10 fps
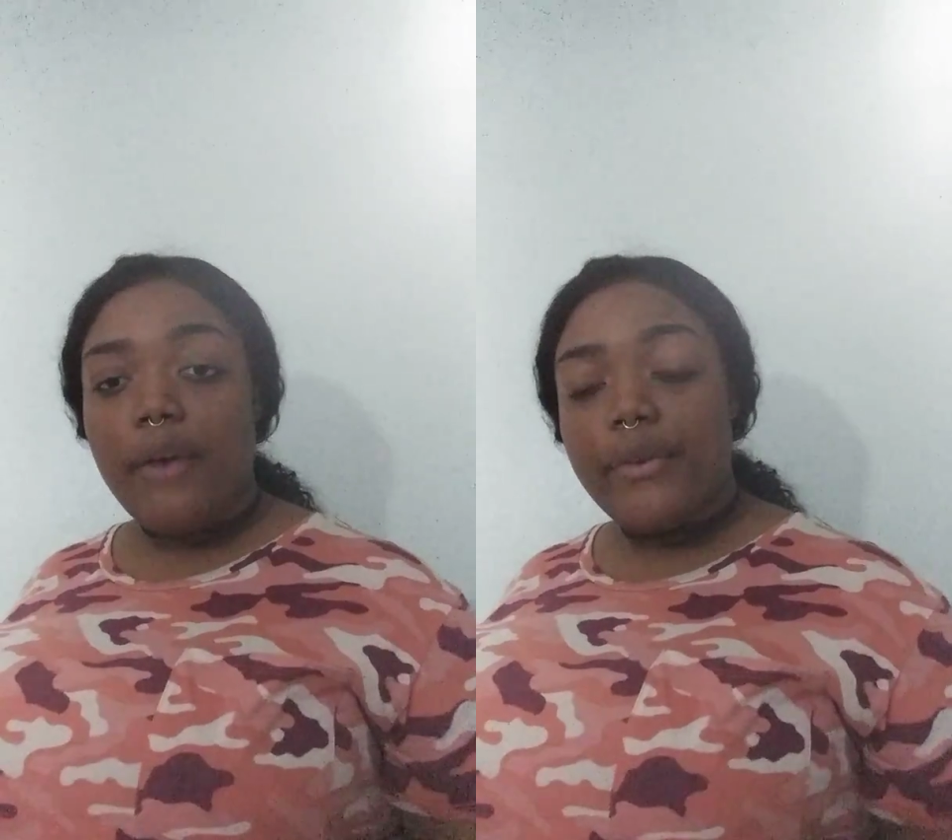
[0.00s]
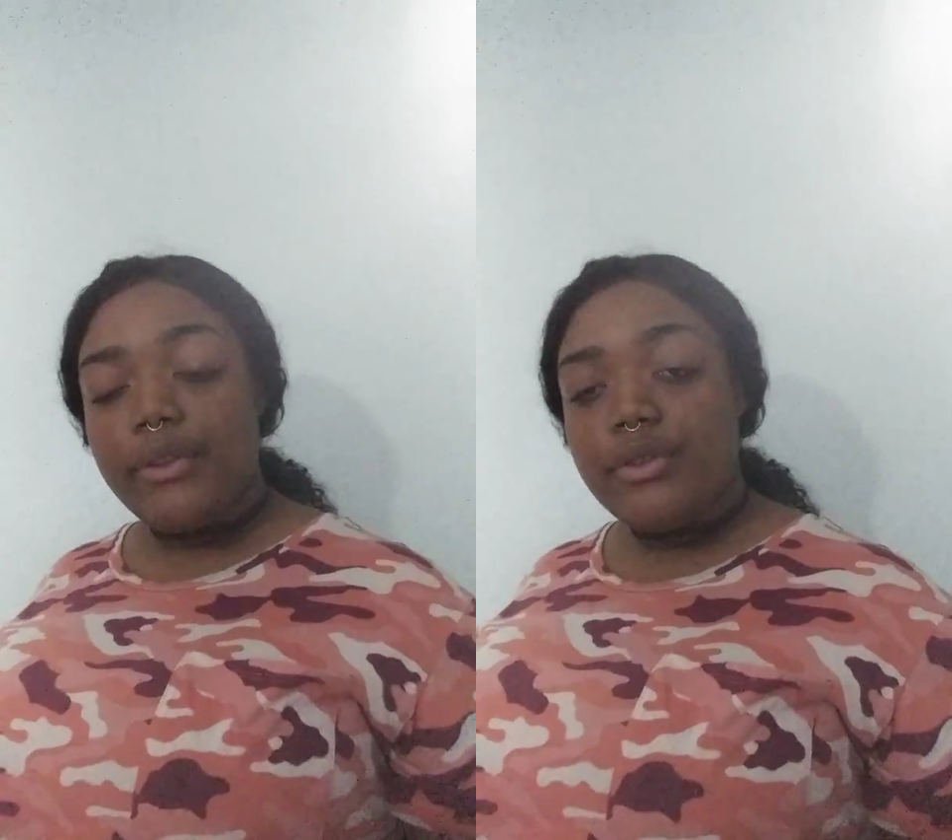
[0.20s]

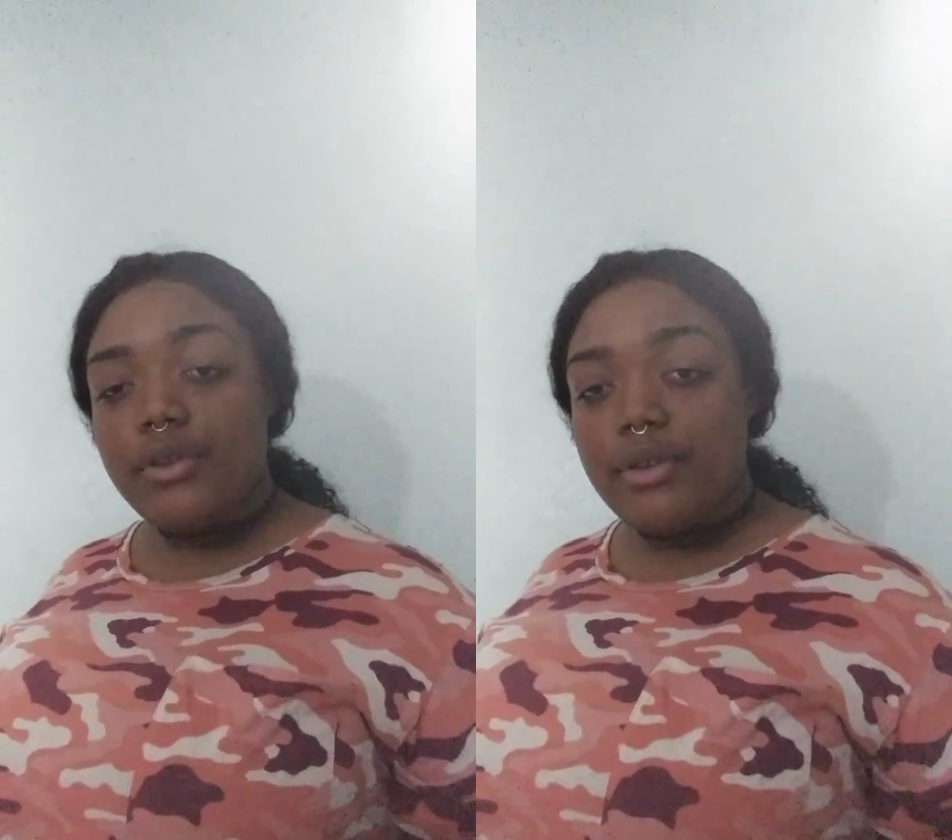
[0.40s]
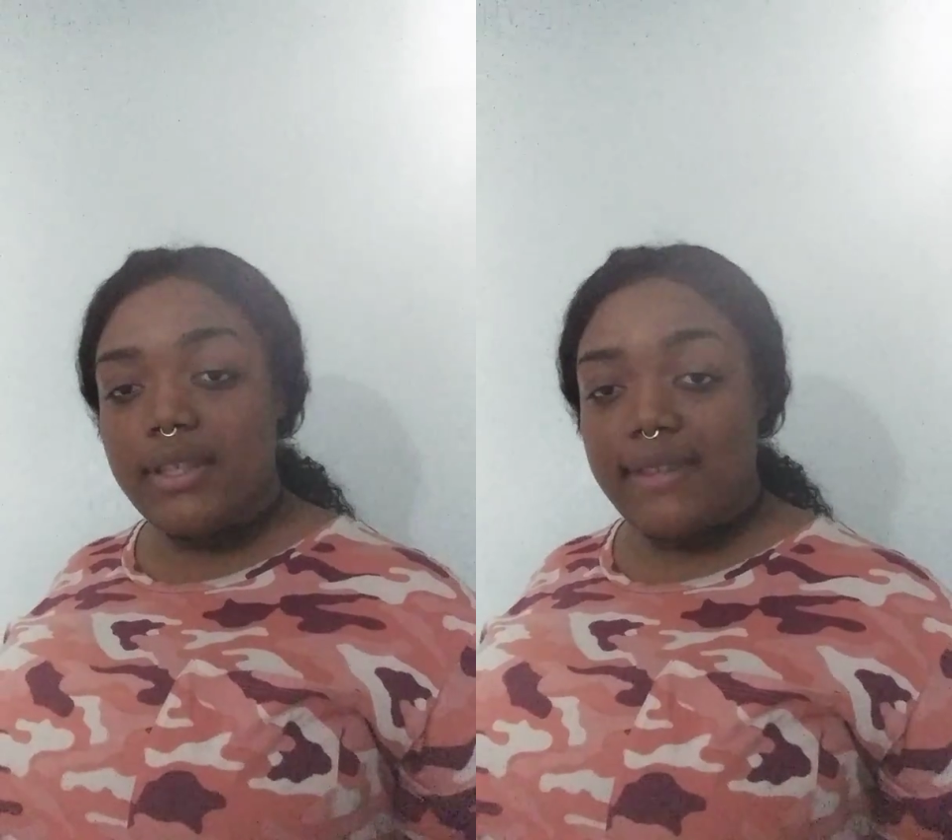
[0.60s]
offer the
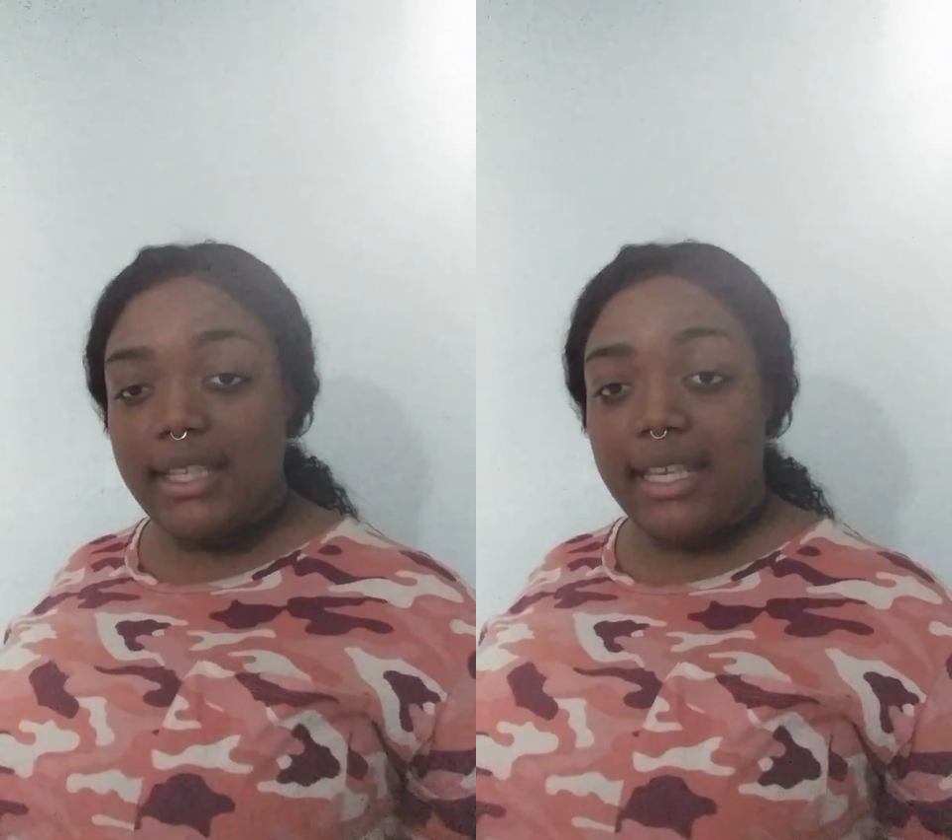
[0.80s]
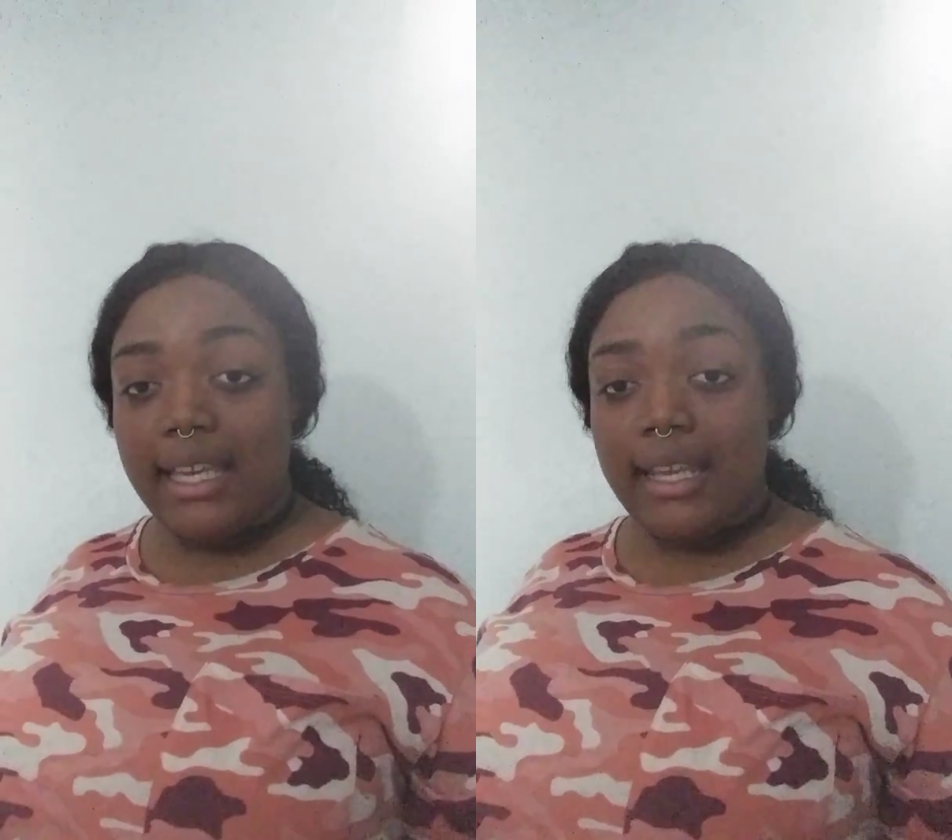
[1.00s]
souls of
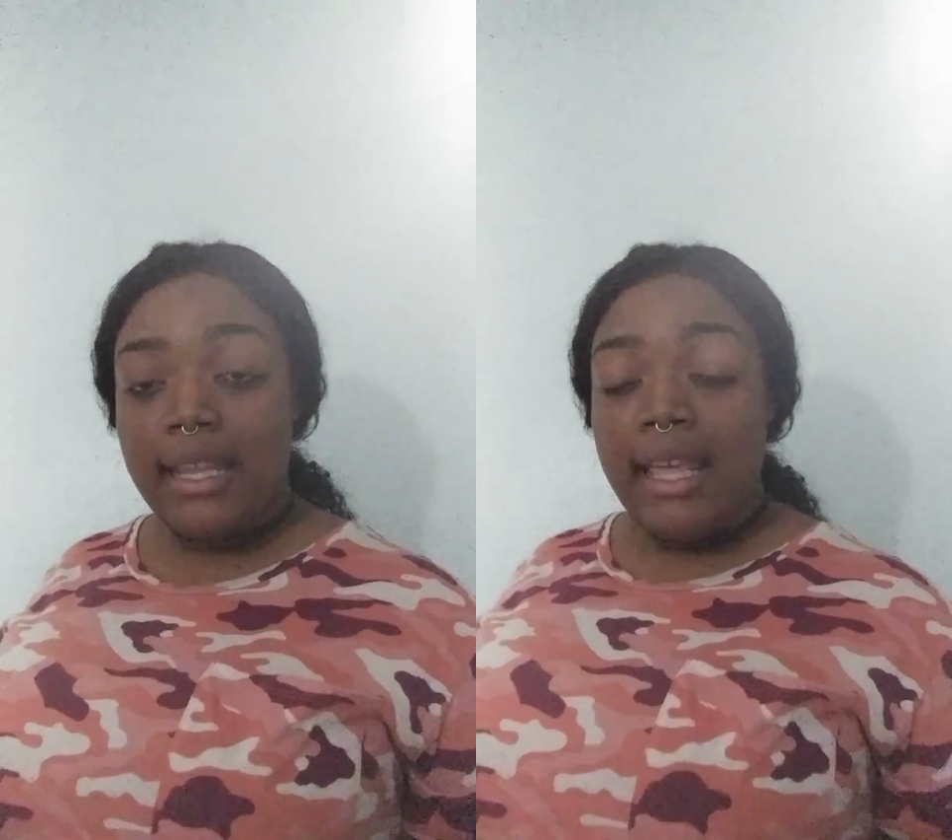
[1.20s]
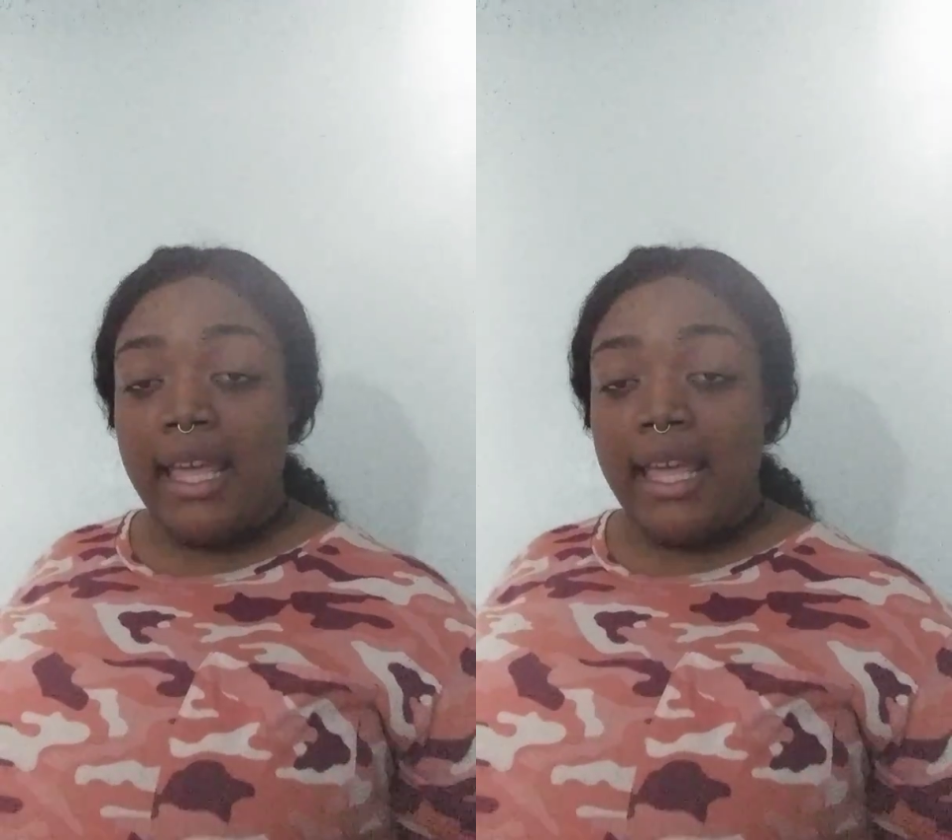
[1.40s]
the dead,